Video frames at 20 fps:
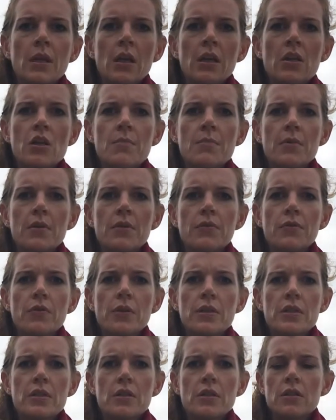a number of
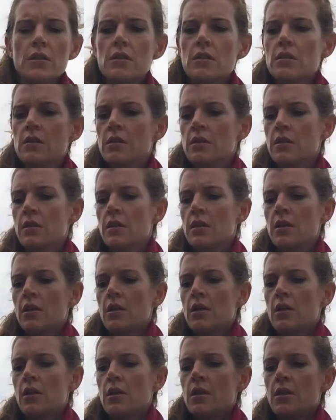crystals,
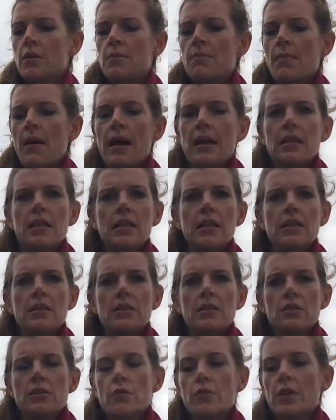
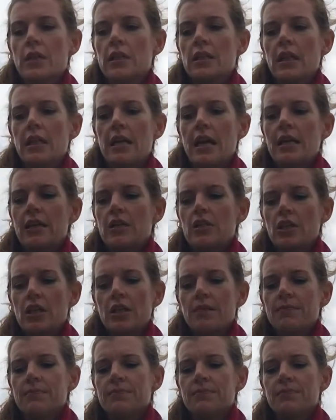magnets, organoid
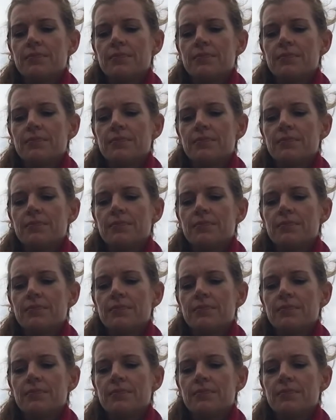energy.